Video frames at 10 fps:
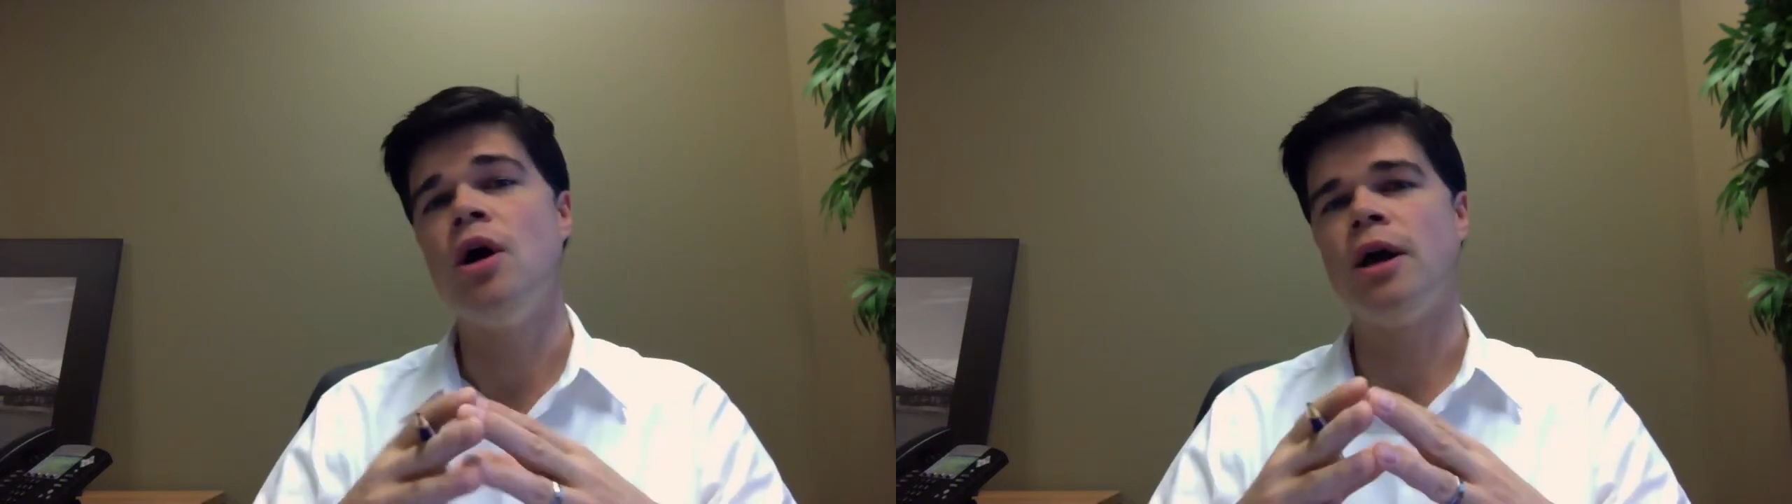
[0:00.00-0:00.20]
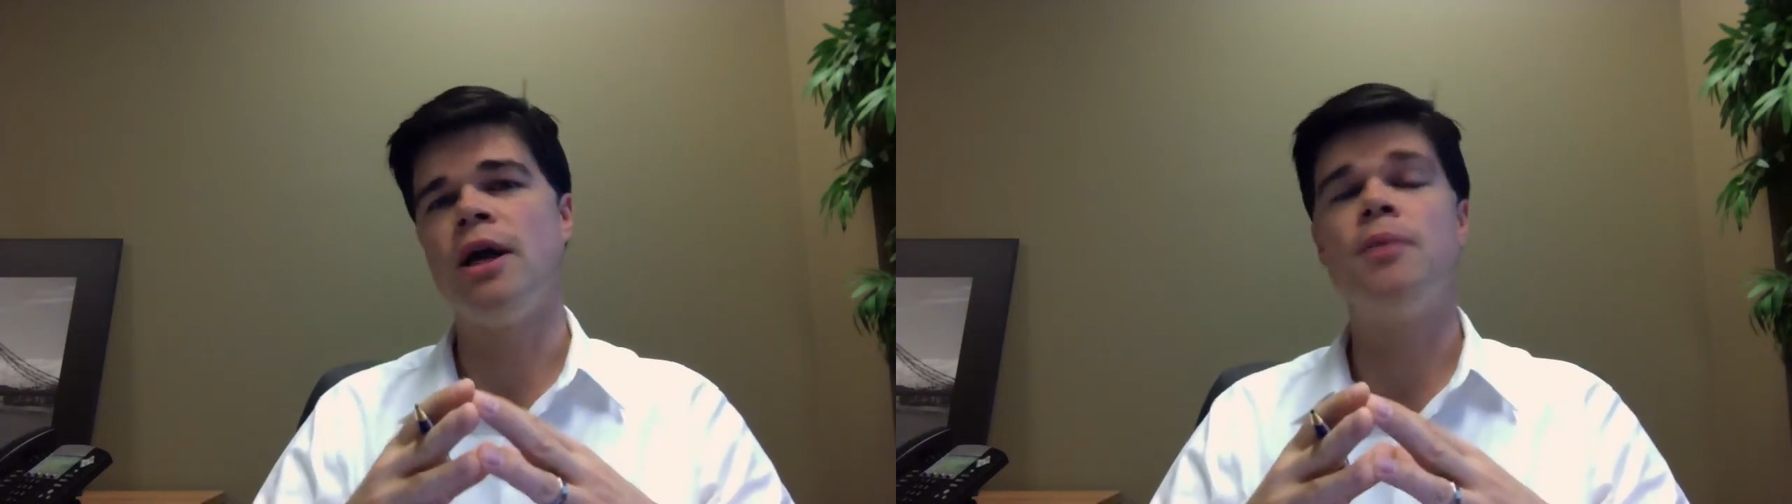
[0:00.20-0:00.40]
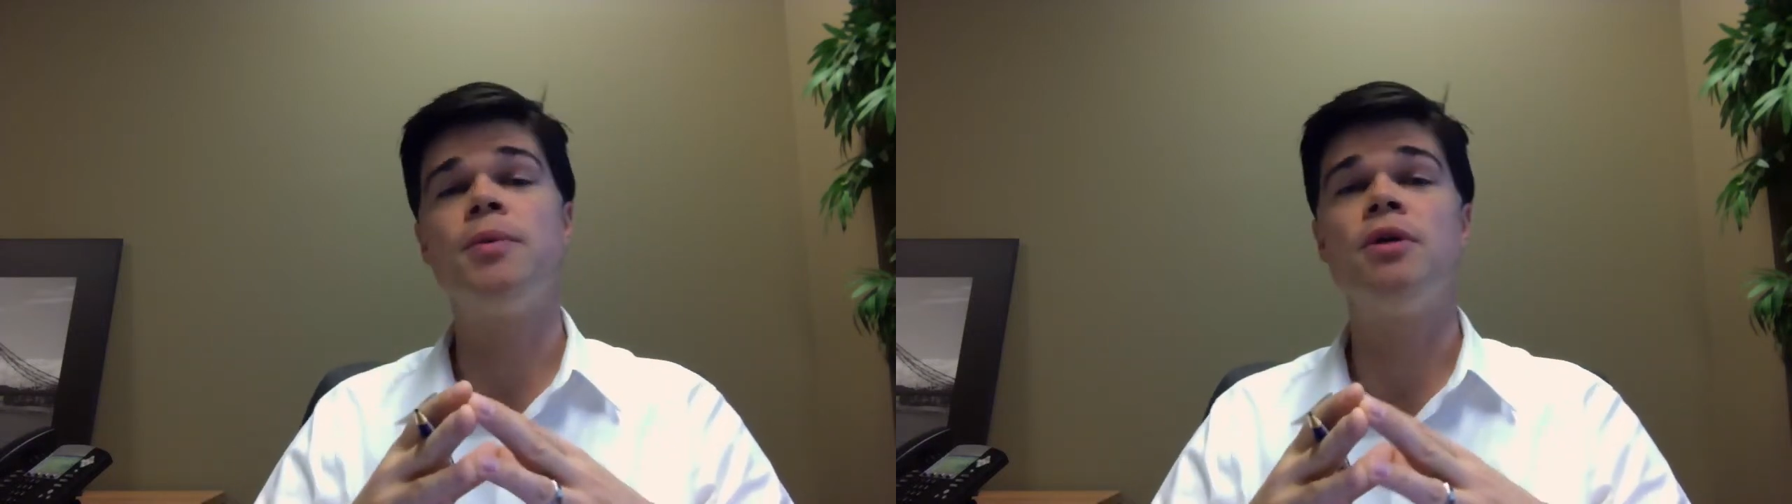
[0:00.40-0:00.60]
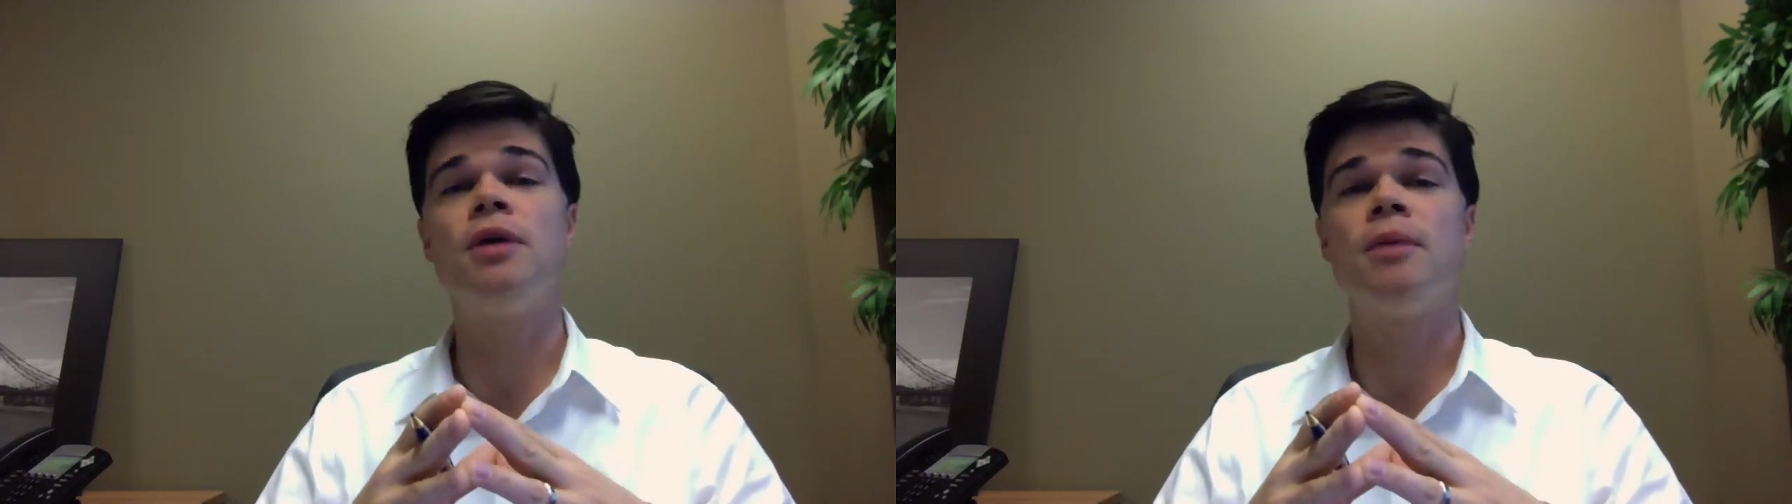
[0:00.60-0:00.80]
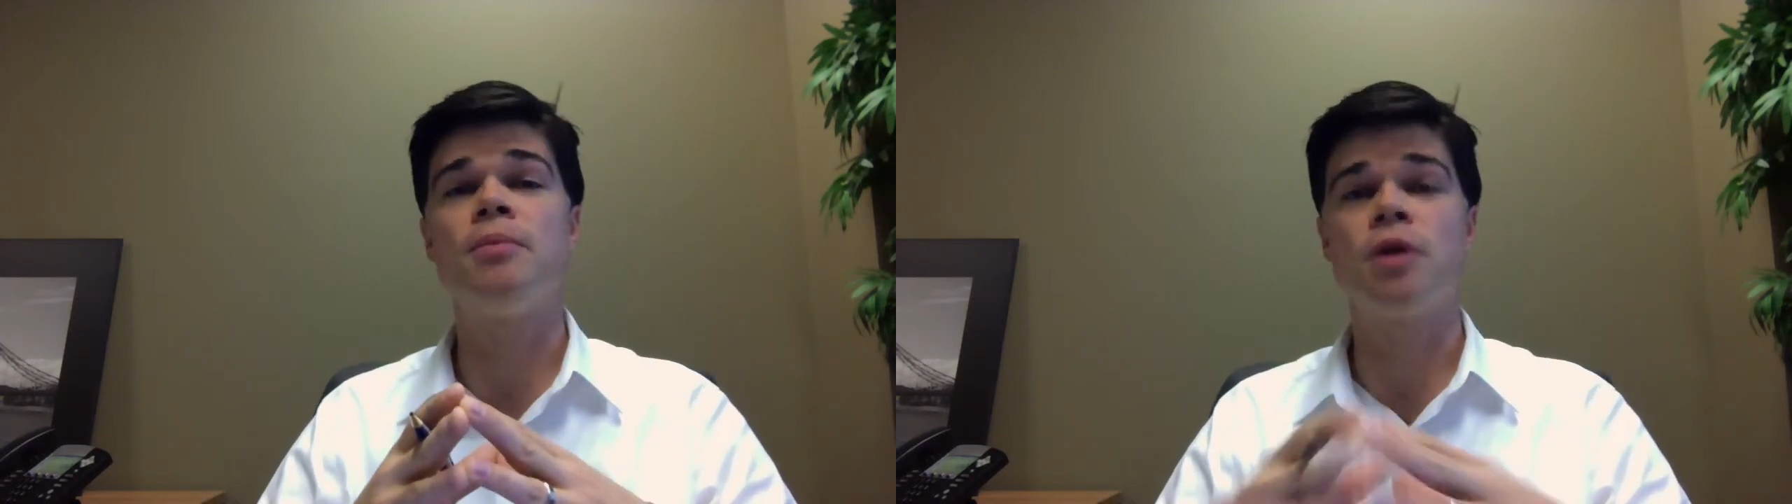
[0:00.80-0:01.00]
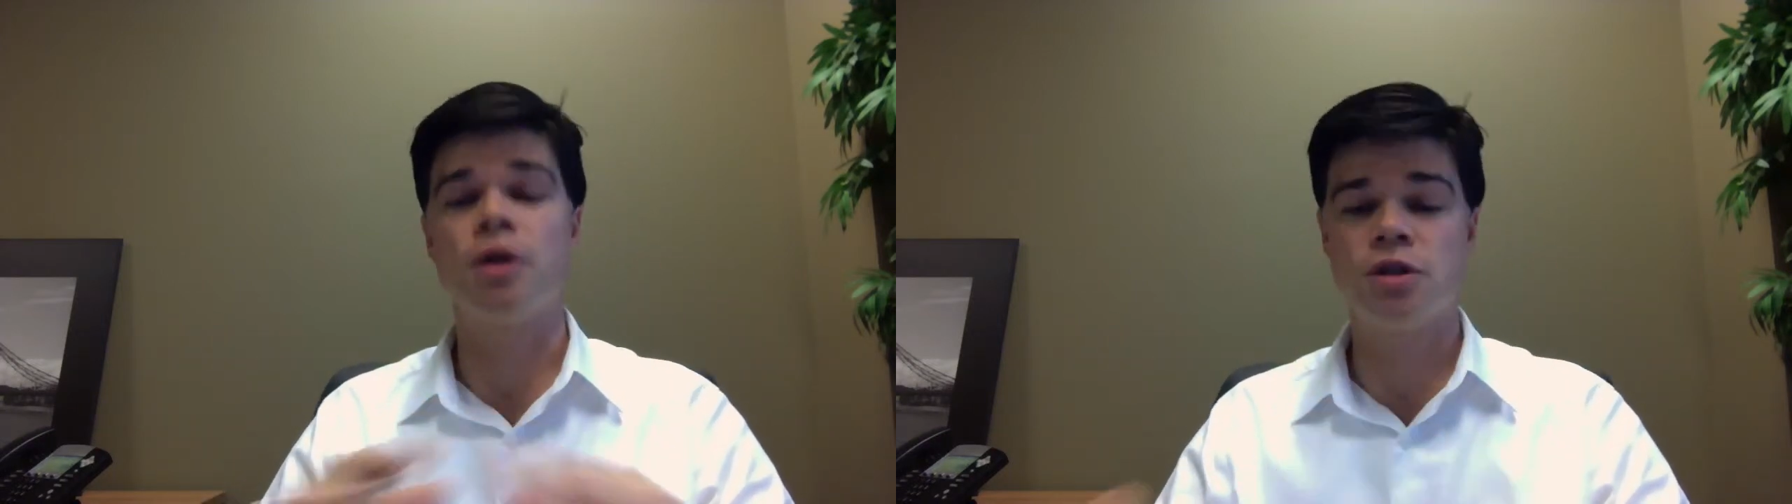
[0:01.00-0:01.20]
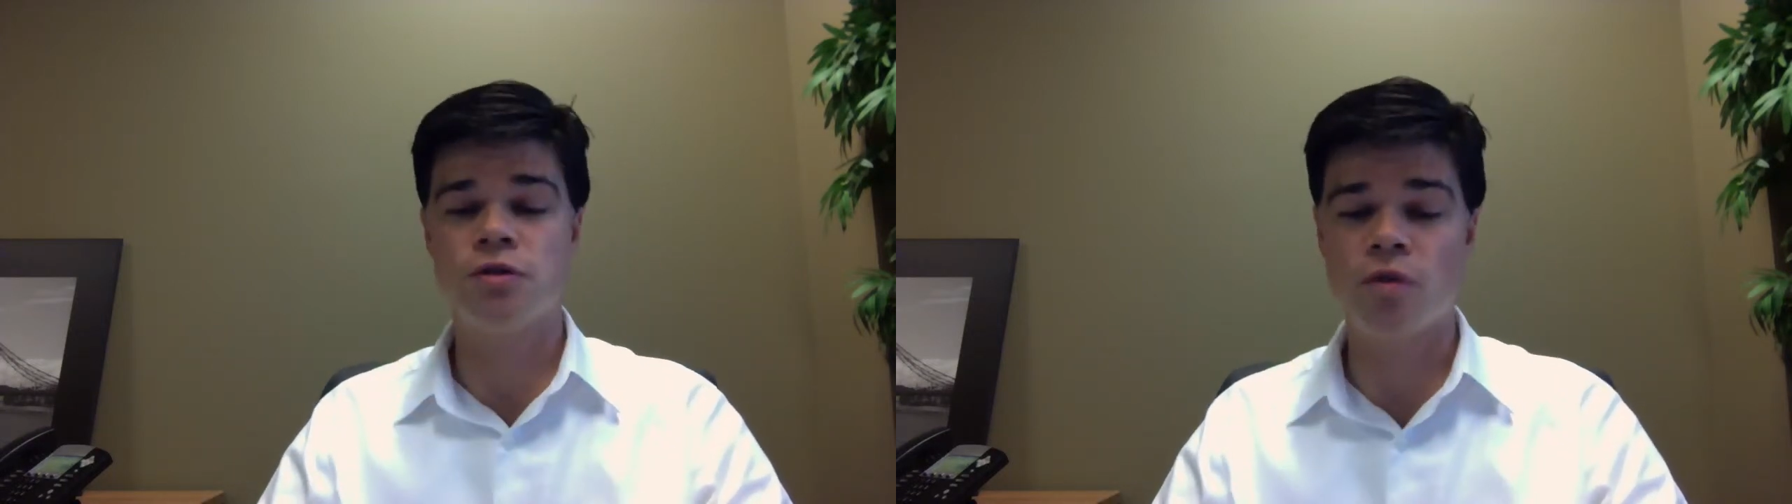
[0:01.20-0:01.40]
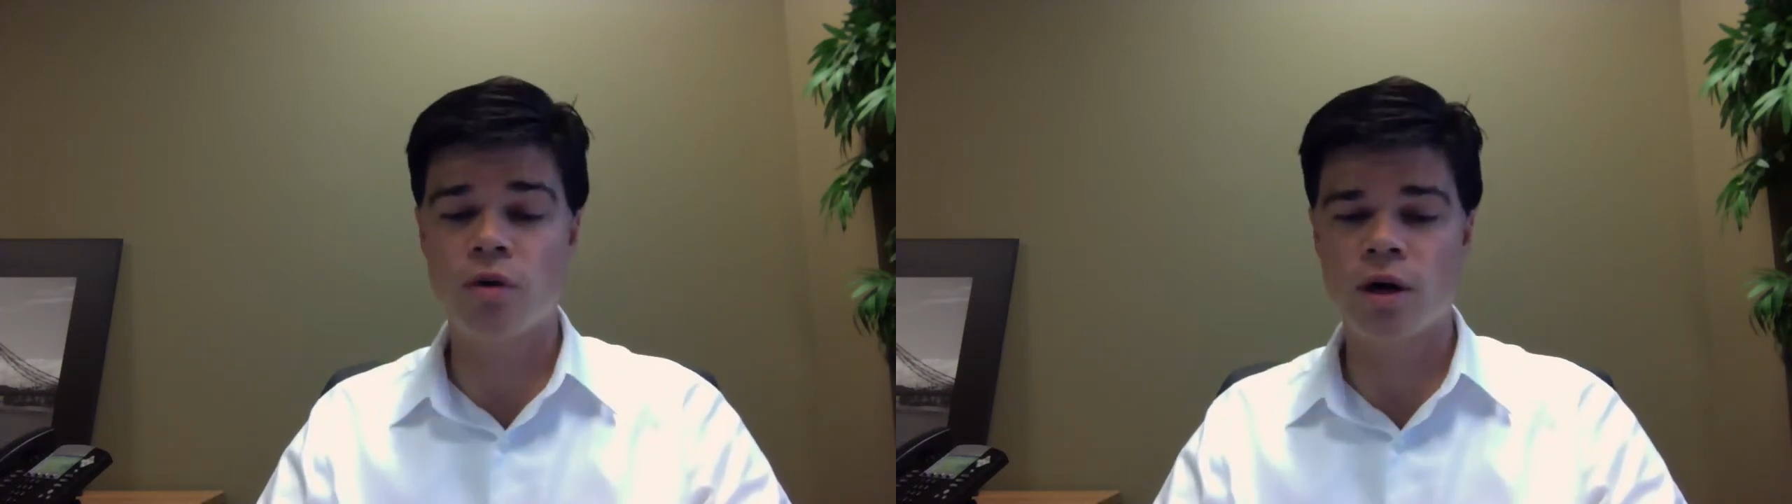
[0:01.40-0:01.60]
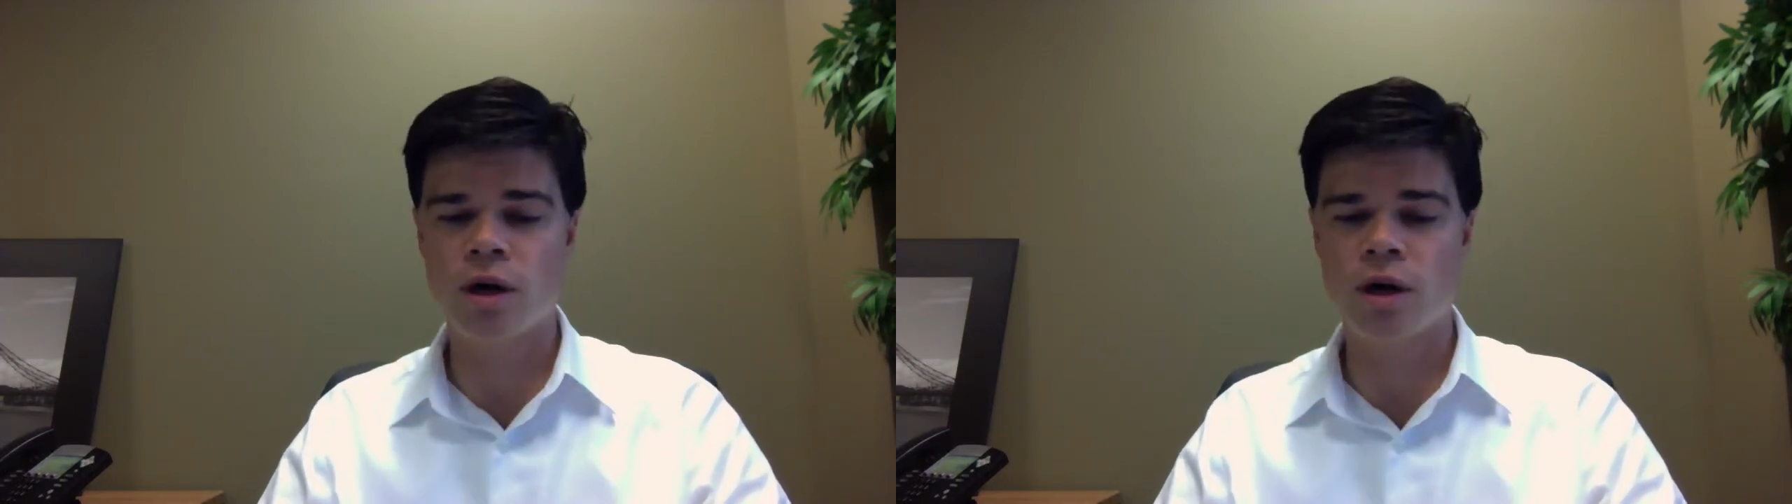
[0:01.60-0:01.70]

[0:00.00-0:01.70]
on helping you get a mortgage for